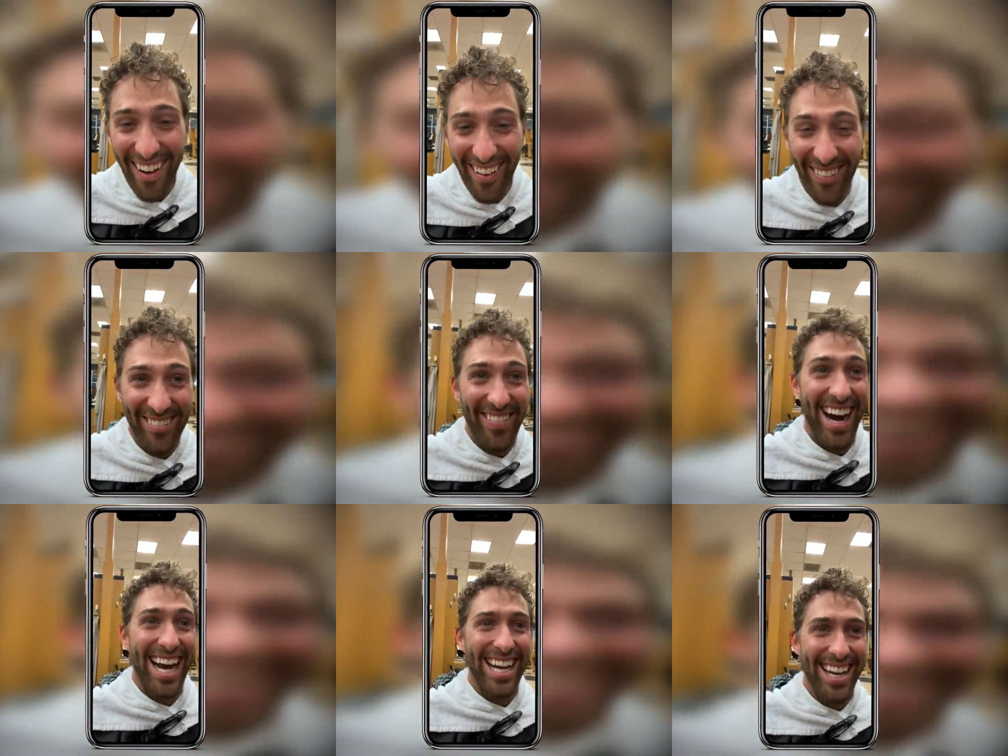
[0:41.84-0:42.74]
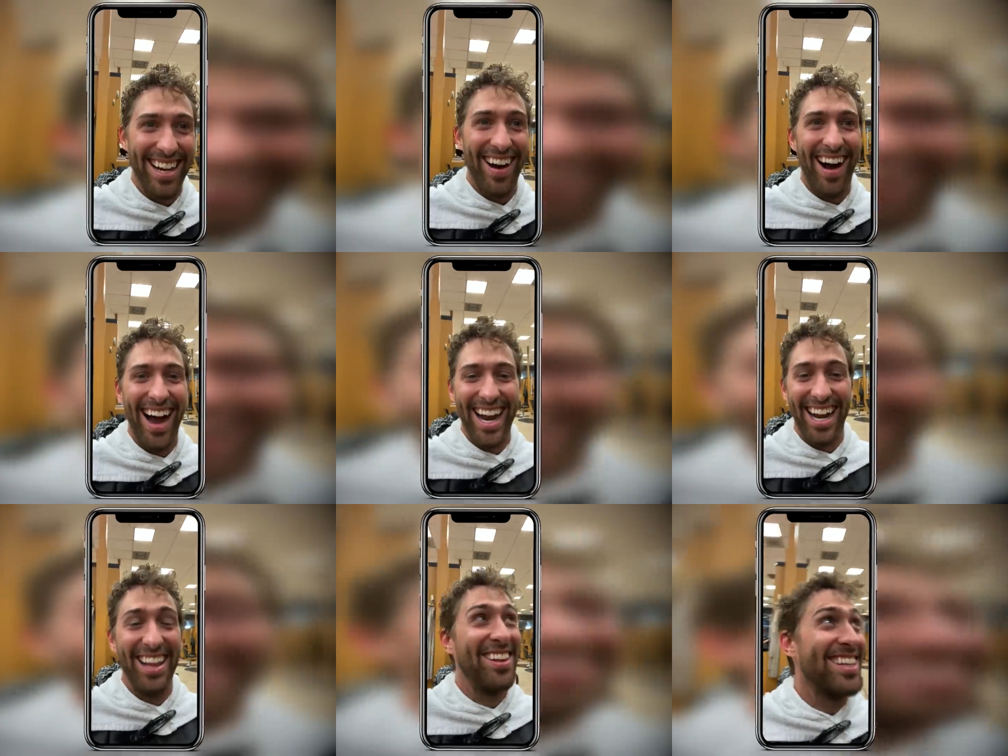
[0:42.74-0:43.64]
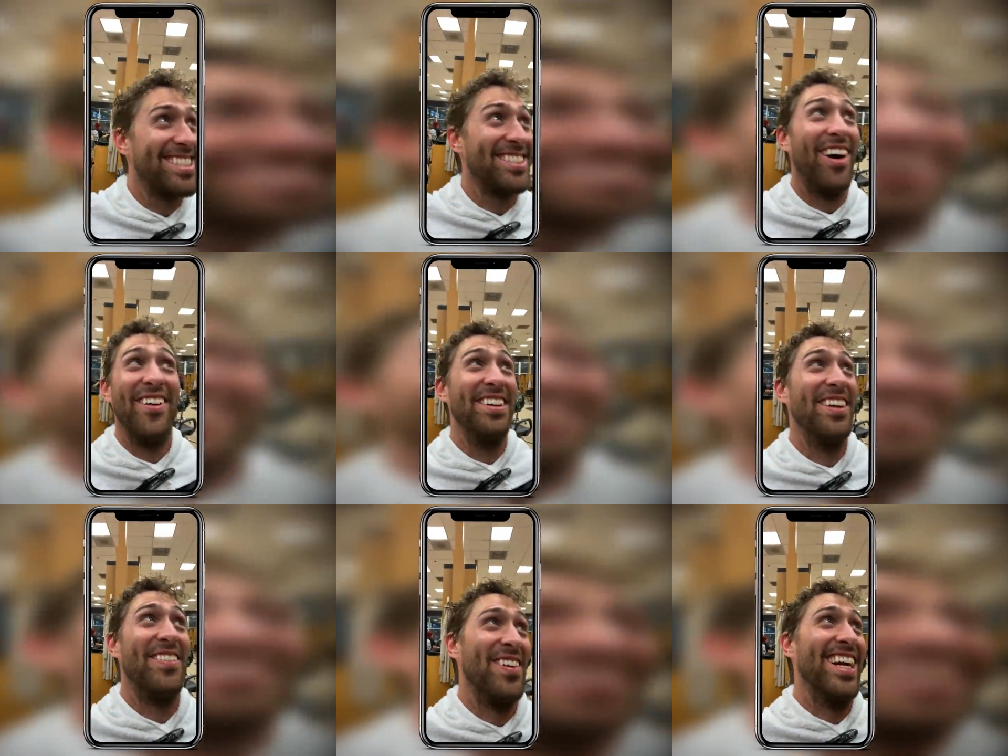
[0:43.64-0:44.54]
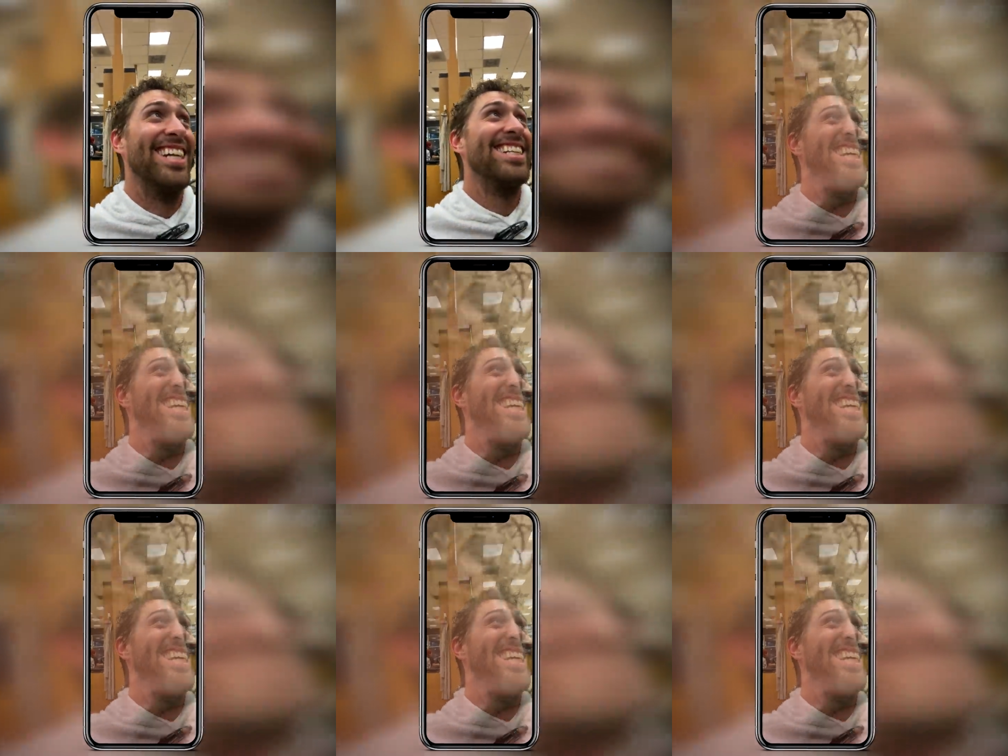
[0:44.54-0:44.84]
Oh my god, it looks so different.